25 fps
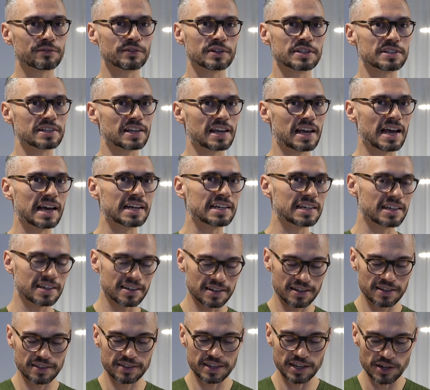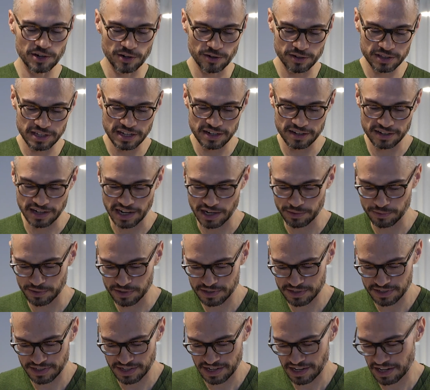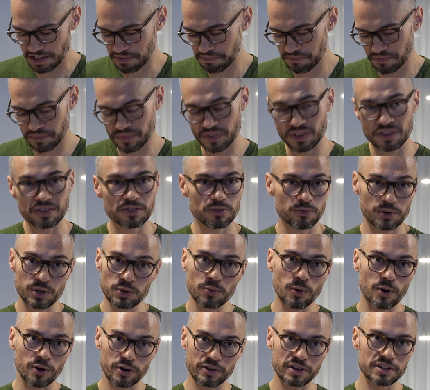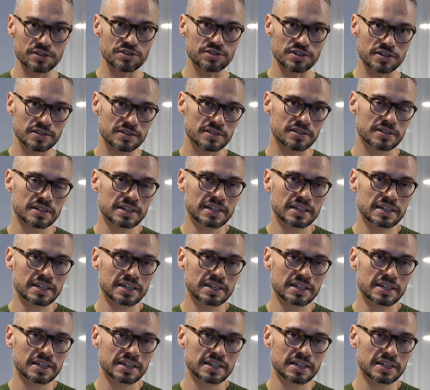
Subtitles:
if it's any thinner than, I would say, 3/4 inches,